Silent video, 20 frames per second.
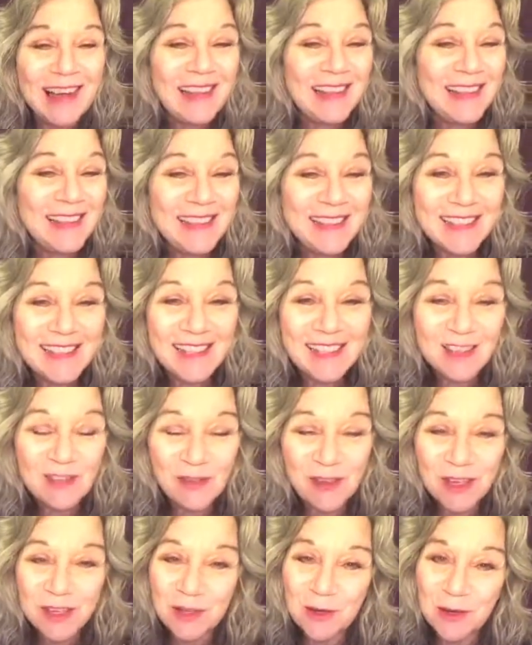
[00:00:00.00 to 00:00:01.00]
This is
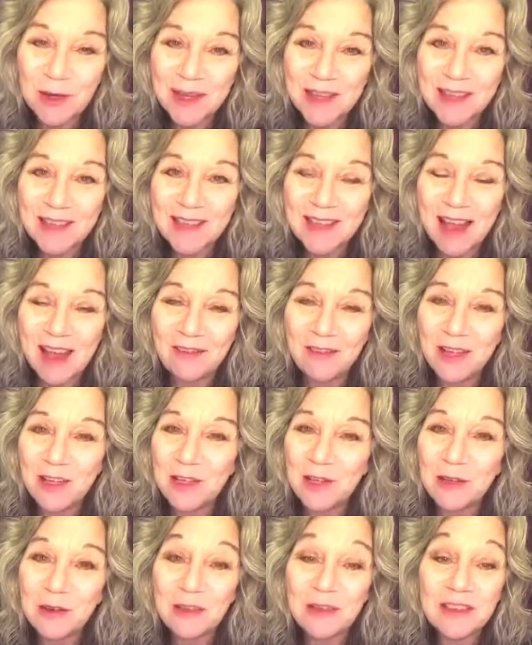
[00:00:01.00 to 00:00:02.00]
Victoria
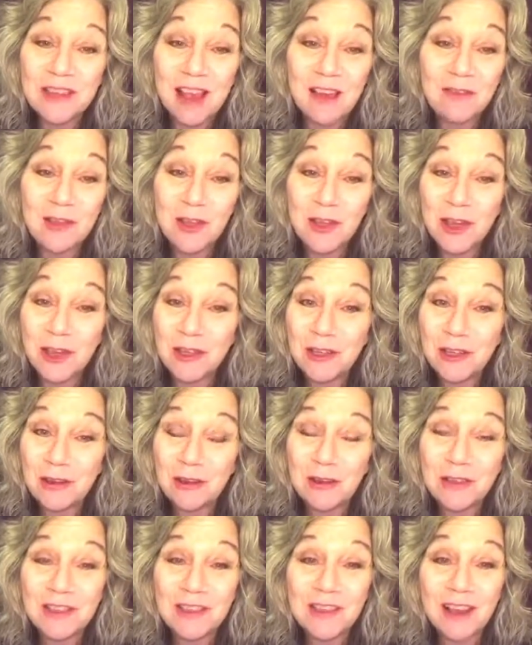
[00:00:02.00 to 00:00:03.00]
Savage, Nurse Savage on
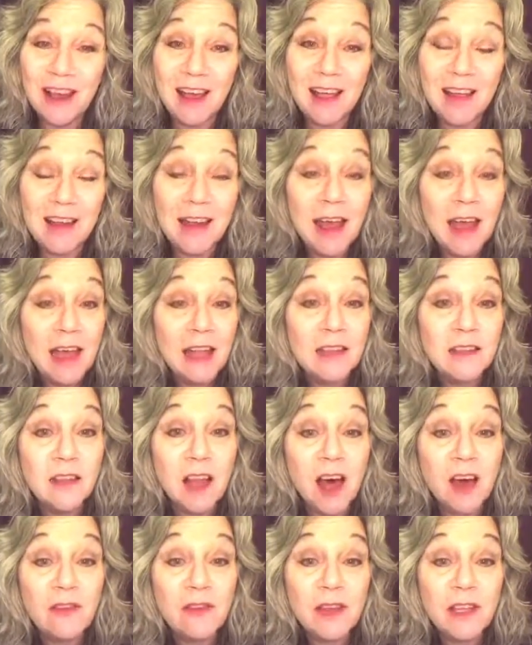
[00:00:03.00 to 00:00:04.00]
your side.
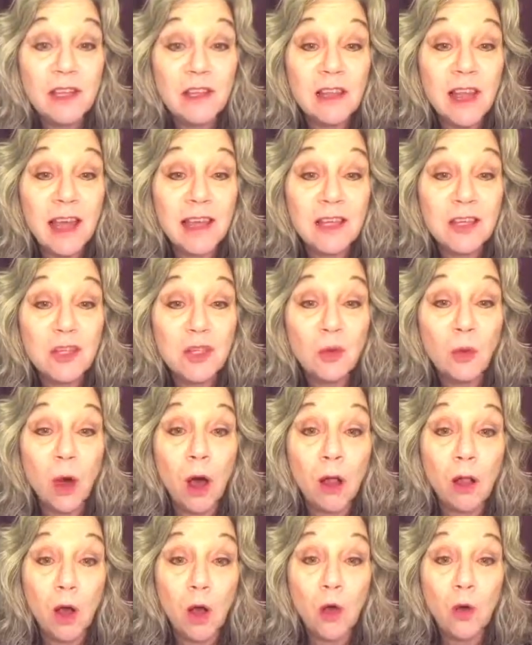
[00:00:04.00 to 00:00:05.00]
Love and light to you
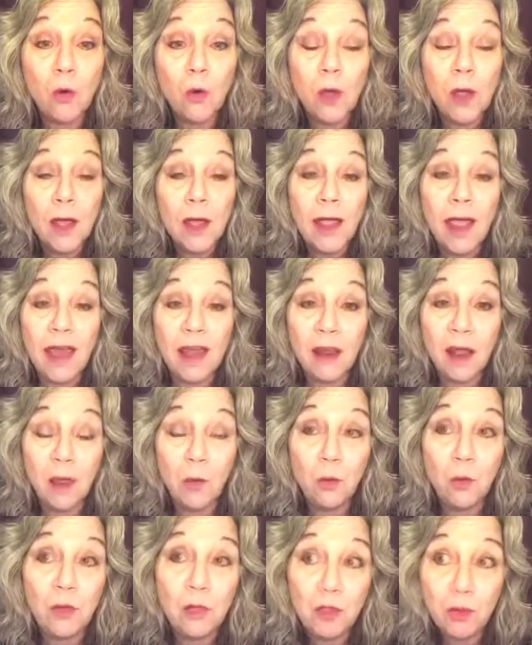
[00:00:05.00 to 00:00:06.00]
all. Oh, and I
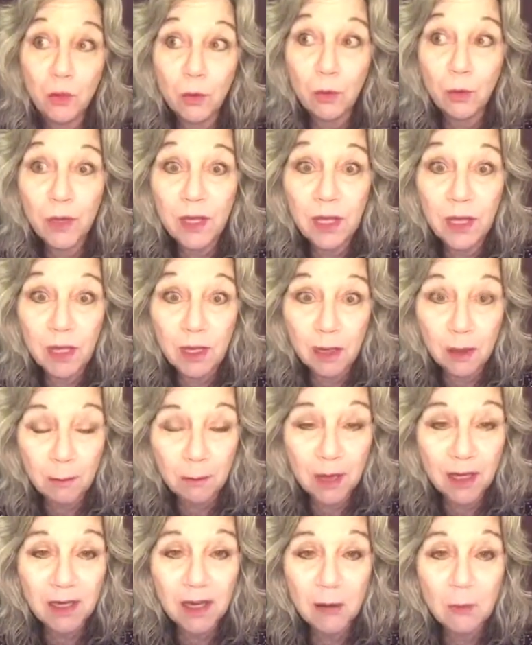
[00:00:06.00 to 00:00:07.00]
will do a reading
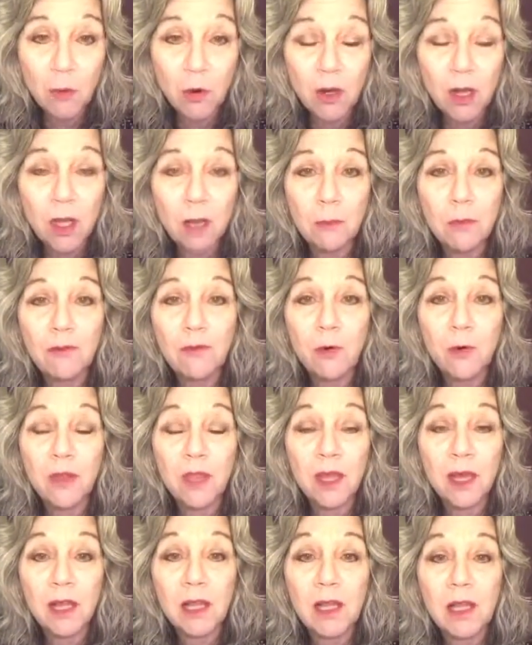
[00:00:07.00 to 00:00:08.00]
Monday morning before
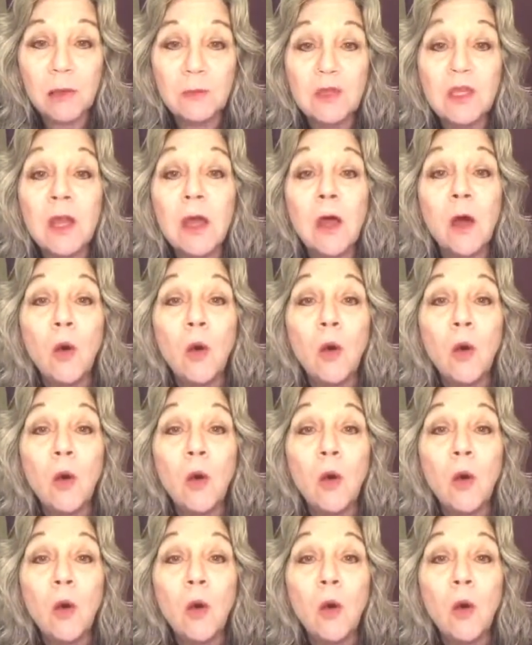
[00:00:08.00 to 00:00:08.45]
the eclipse.